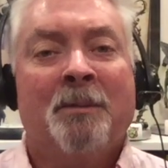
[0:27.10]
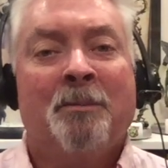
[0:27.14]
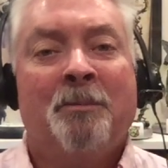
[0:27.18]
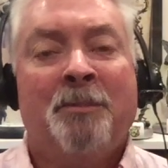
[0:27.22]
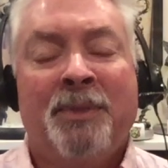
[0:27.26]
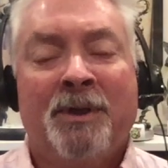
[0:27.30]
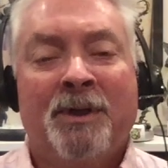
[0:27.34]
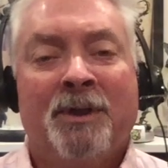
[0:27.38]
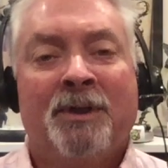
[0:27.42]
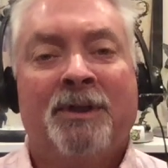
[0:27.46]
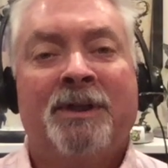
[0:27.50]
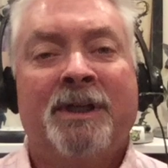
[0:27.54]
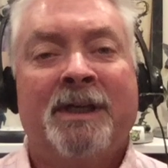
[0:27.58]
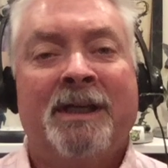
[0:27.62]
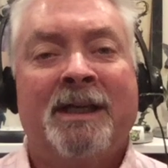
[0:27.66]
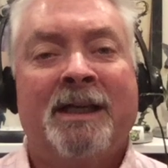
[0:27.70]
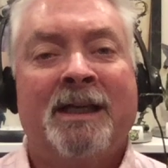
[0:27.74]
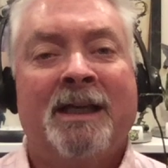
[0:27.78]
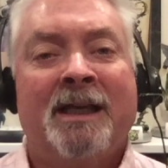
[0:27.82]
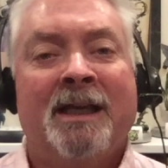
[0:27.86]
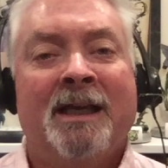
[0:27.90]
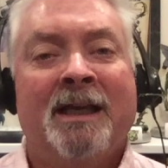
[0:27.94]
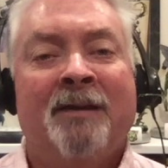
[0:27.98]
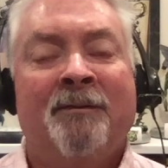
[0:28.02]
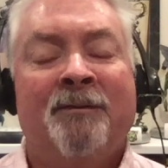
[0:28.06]

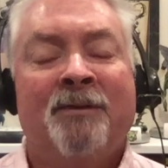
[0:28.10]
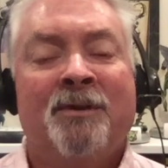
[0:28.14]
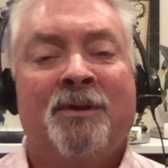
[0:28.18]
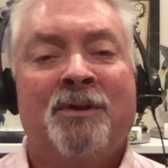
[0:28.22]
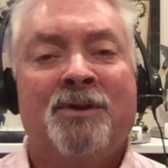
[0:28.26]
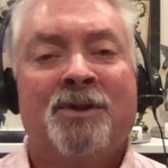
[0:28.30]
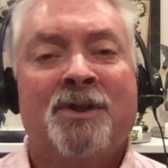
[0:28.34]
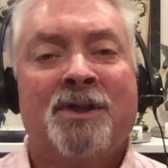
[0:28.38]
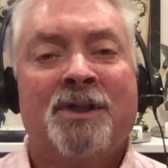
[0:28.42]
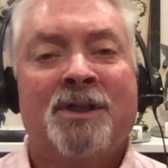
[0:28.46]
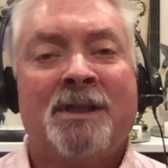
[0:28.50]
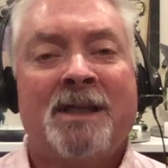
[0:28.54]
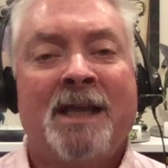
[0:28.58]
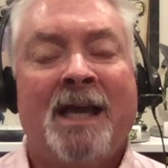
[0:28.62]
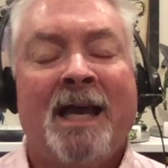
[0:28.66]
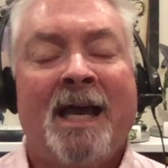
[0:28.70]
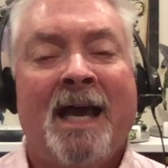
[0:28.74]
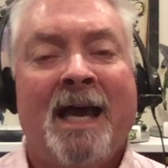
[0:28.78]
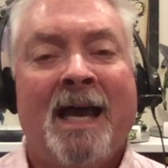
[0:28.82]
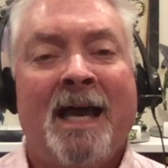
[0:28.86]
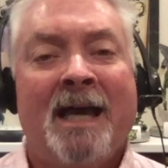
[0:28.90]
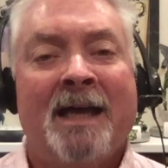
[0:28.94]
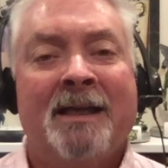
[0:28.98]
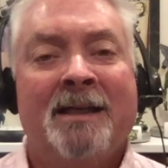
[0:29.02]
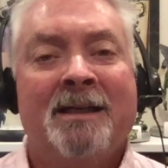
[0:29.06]
building if you just
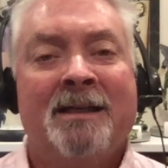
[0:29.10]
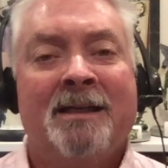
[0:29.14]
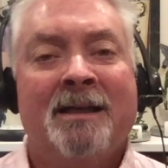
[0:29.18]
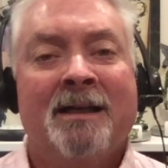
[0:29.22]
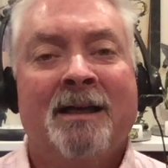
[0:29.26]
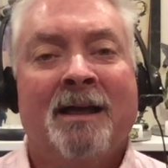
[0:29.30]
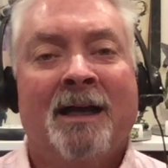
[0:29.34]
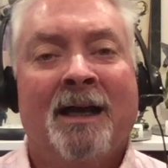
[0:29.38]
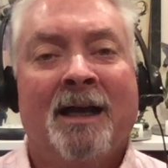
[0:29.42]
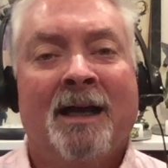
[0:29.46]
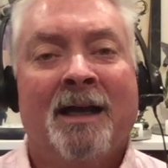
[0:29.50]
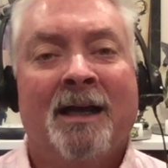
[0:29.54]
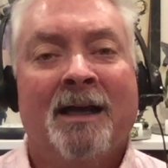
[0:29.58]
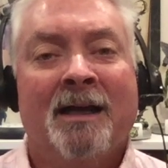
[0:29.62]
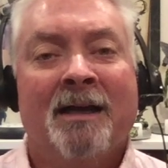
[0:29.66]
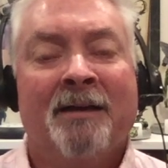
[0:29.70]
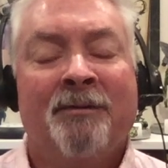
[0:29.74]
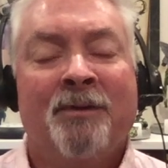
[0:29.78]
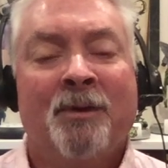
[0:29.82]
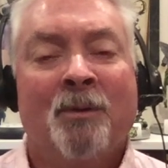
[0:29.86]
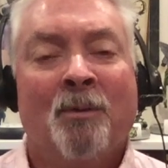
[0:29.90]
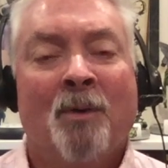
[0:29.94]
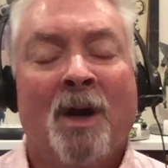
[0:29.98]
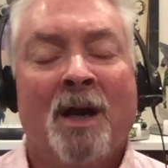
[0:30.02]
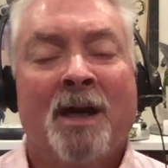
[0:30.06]
had, uh, if
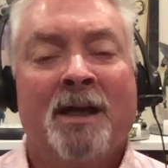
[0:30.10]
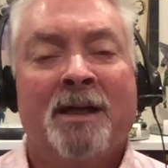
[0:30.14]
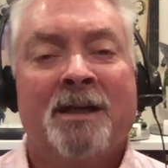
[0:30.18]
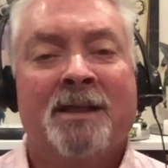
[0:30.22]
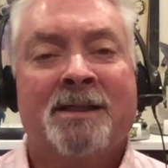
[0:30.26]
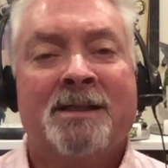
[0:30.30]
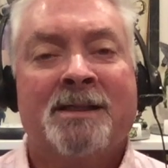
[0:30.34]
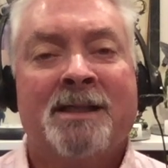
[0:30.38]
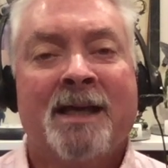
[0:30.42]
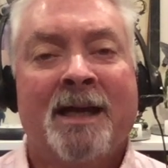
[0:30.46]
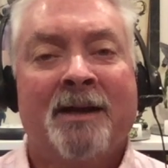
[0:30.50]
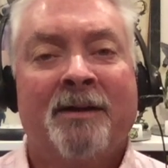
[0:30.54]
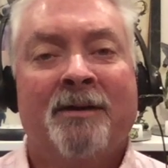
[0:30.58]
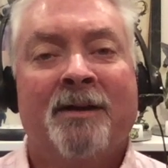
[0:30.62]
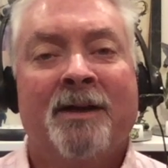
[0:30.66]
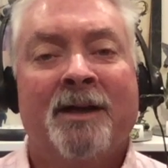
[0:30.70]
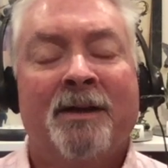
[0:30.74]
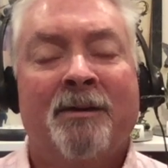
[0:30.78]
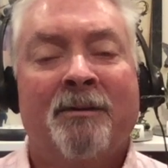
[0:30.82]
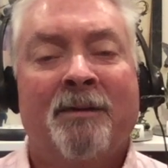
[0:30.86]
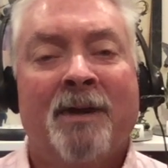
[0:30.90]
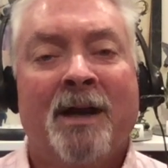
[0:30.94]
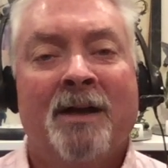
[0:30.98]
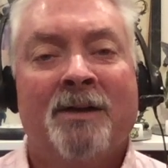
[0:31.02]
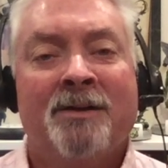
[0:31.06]
you wanted to center it
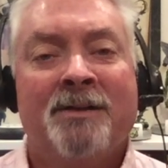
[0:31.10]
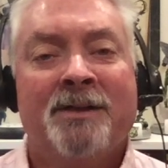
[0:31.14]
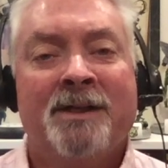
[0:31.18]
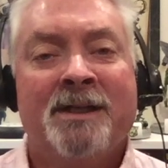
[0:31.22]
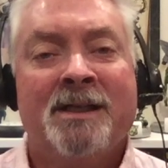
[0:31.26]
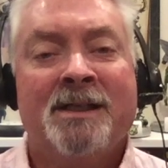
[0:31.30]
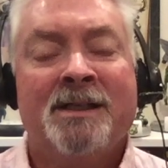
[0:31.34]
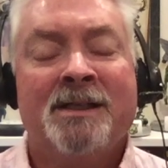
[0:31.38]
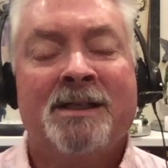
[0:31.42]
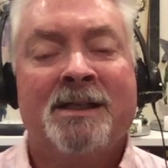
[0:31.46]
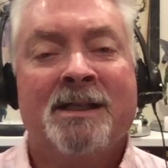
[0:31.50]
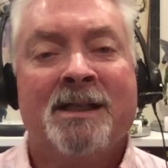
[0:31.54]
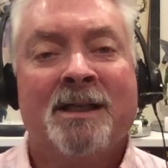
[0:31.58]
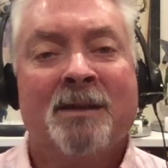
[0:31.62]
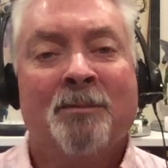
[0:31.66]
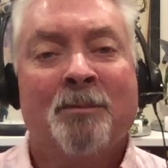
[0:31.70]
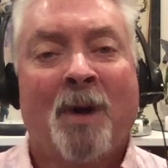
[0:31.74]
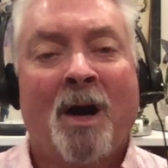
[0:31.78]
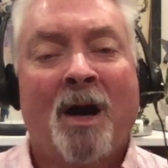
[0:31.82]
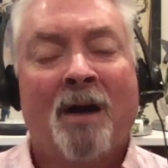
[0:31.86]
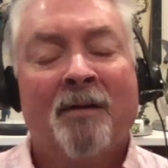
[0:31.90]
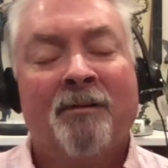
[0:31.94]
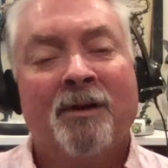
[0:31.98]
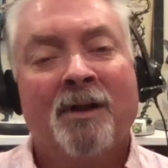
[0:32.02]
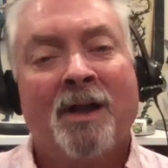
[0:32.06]
around D C and
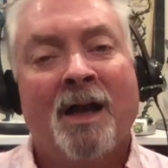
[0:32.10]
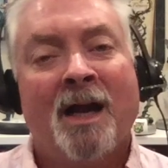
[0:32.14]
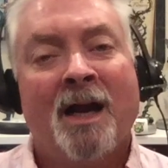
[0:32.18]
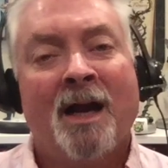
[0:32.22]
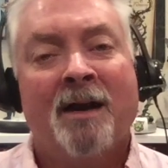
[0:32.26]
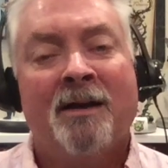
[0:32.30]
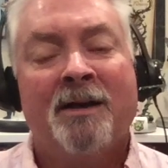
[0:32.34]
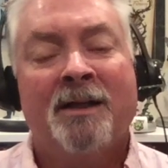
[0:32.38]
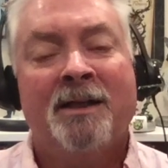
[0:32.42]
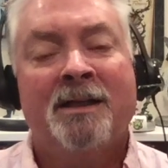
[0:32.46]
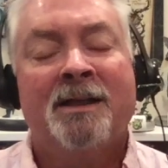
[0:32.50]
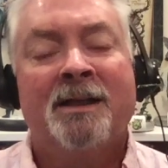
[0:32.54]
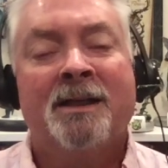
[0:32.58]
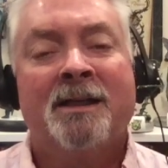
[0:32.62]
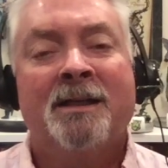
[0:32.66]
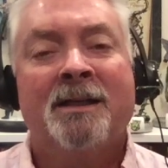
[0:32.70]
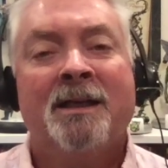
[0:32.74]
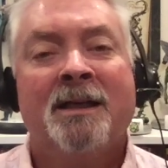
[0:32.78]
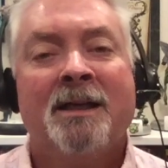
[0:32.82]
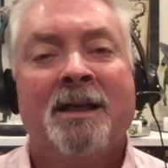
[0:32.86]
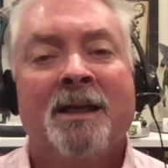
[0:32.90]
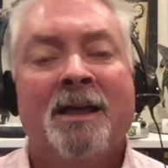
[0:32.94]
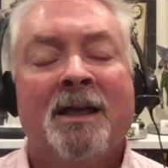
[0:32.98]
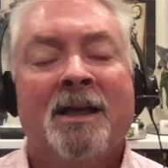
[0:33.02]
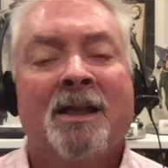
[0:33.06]
Marvel? I already did
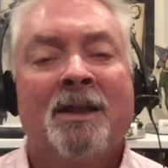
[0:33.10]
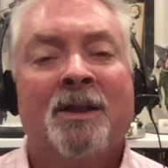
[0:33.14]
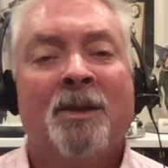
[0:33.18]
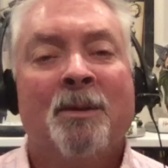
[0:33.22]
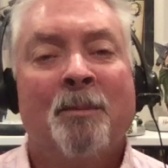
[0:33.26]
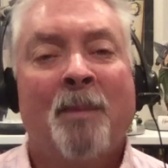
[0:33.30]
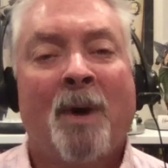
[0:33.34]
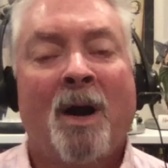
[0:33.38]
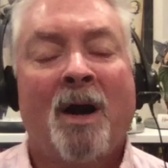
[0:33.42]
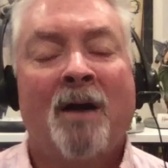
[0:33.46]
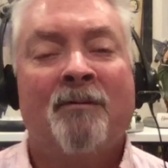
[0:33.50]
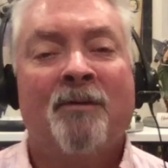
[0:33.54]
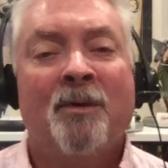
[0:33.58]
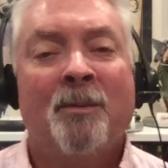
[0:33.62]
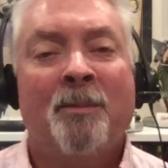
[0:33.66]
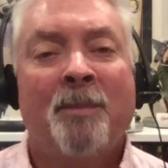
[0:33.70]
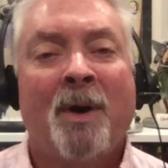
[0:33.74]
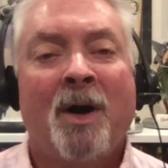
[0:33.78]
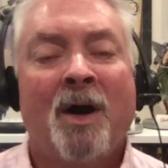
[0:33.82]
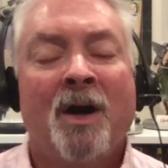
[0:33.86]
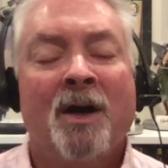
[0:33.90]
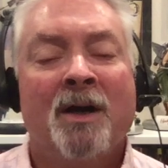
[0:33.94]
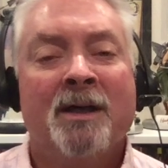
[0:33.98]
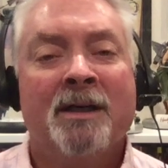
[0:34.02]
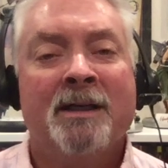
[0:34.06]
the Marvel
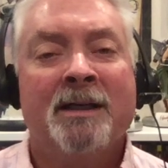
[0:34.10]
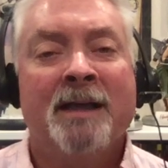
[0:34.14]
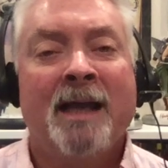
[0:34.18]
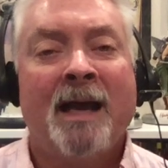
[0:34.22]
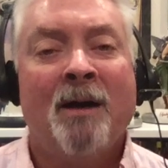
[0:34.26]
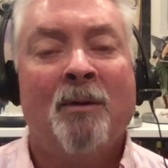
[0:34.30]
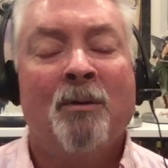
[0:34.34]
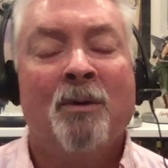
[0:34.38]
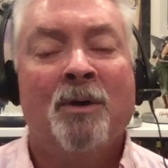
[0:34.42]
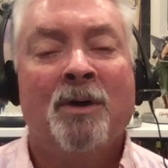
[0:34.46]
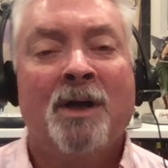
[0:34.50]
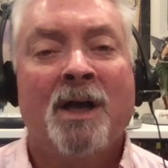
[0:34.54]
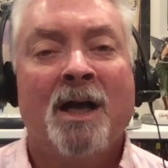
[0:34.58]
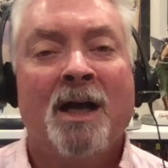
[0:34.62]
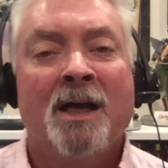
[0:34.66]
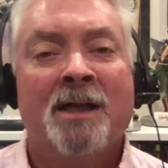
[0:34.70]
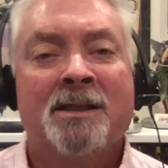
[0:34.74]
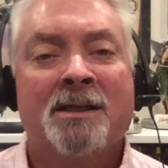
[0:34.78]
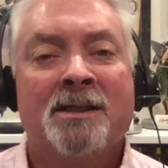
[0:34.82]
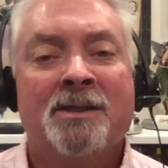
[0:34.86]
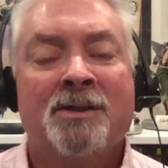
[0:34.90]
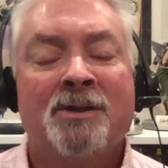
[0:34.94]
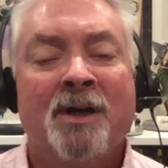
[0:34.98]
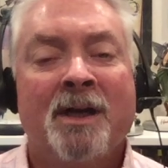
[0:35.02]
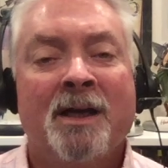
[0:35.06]
part. Now we'll
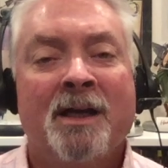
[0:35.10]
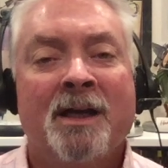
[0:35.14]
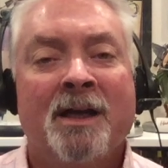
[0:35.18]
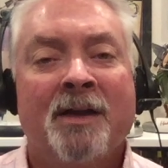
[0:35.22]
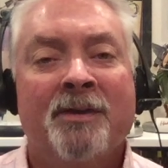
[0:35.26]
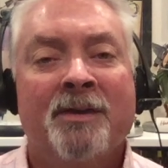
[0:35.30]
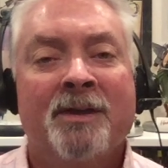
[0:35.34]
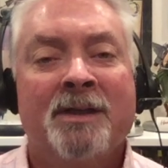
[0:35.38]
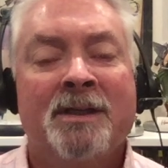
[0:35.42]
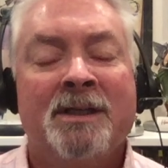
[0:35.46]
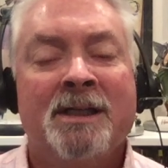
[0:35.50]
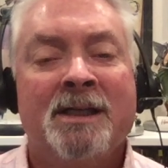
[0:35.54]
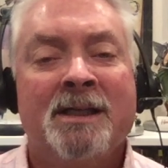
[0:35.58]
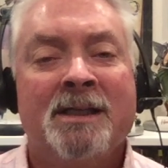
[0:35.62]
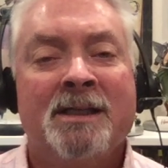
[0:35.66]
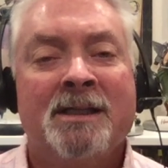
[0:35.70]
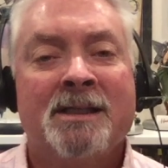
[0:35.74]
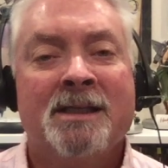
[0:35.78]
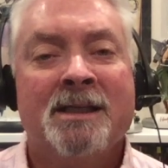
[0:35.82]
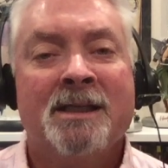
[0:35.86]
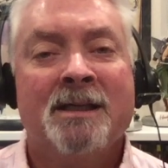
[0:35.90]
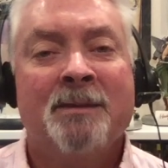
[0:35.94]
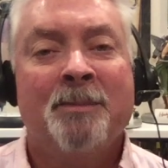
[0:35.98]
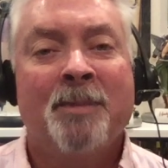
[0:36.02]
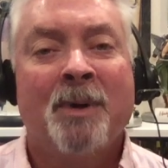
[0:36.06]
concentrate on the D
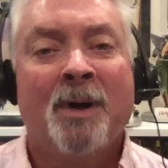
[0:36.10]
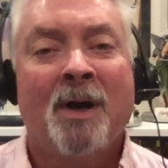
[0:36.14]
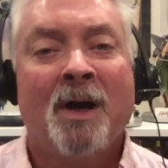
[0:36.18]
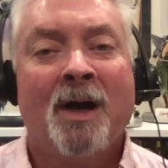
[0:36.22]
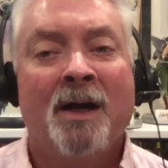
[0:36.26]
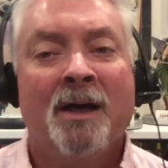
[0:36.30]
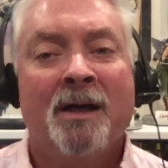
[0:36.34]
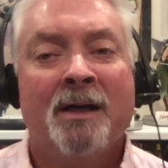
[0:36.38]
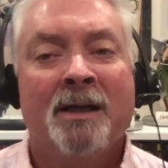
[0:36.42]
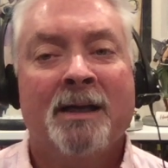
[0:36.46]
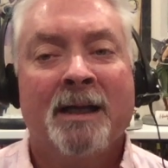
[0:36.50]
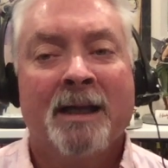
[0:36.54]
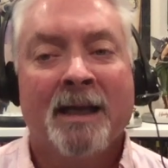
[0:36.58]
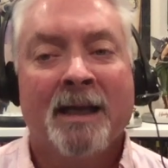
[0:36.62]
C part.